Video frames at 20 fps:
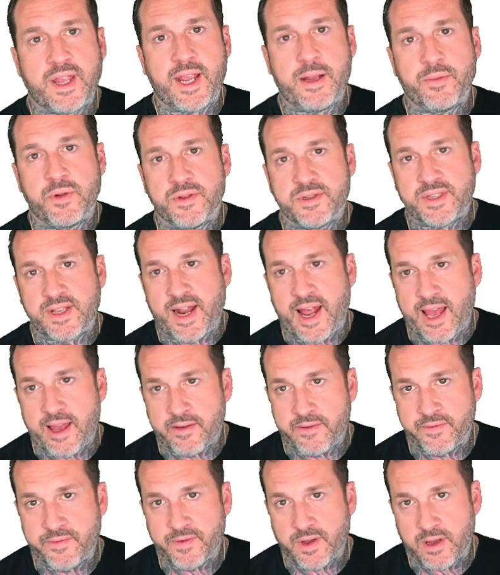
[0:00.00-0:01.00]
tables that
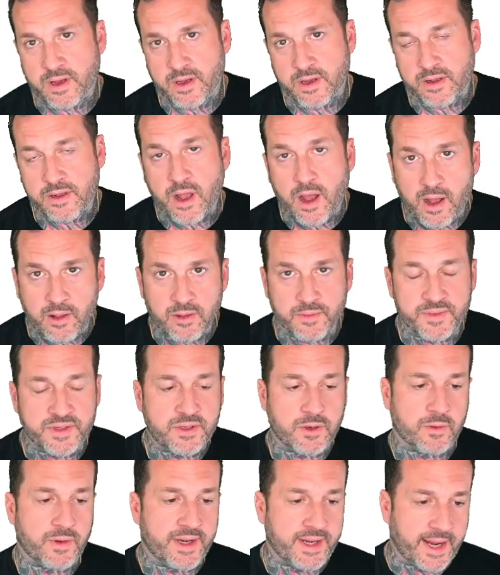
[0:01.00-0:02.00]
have uh, column
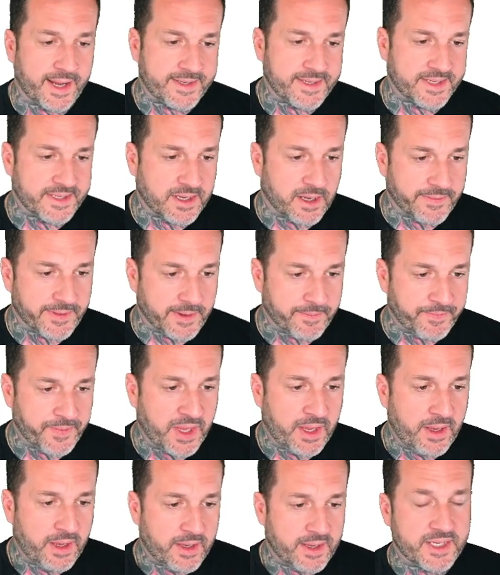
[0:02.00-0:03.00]
store indexes on them,
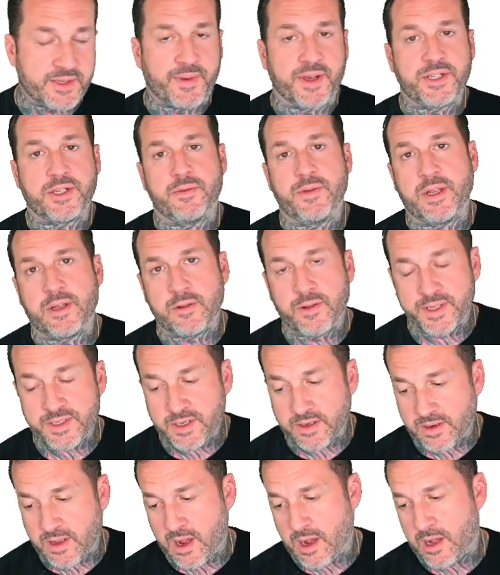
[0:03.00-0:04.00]
especially clustered